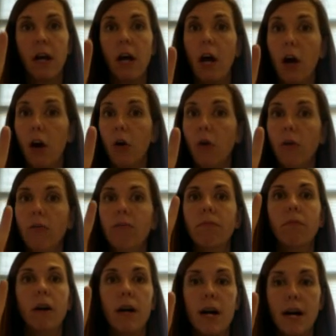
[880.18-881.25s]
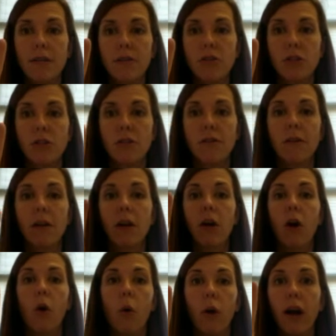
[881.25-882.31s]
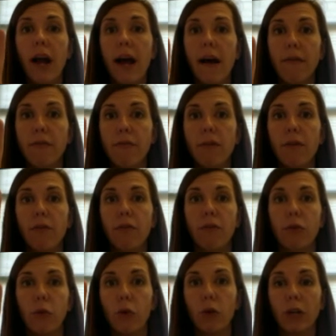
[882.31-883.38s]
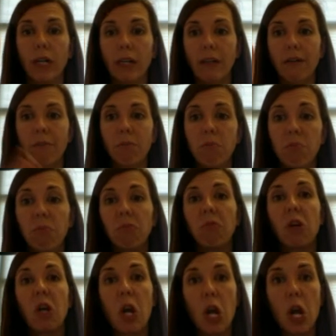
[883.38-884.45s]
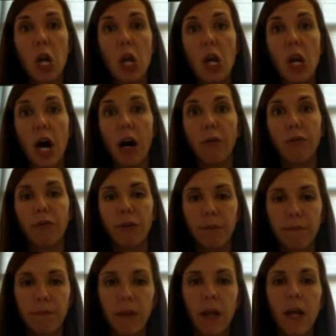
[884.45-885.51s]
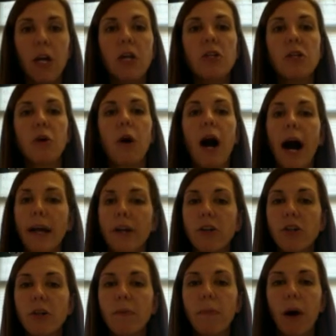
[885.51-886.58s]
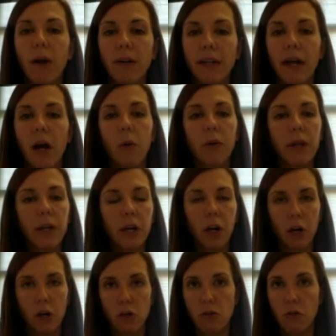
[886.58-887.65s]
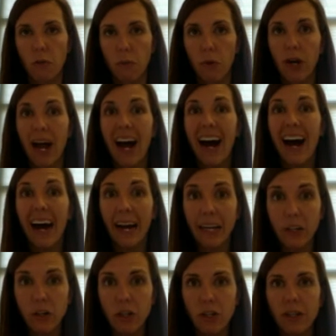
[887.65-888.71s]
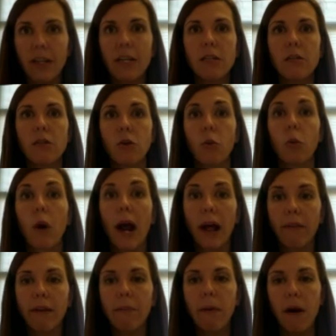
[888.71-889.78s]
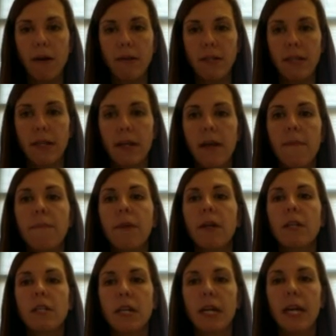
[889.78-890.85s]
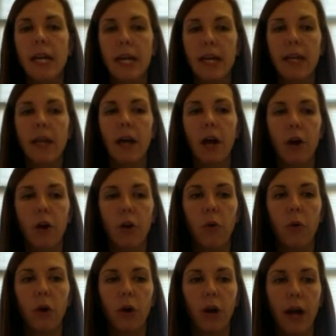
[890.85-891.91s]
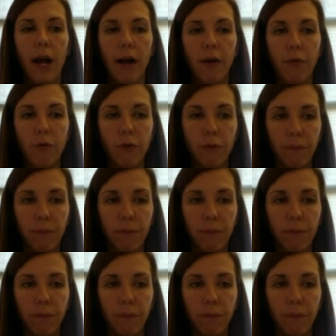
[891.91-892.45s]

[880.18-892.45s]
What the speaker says: O, oxygen, or F, fluorine, NOF. So hydrogen bonding only occurs when hydrogen is directly bonded to N, O, or F.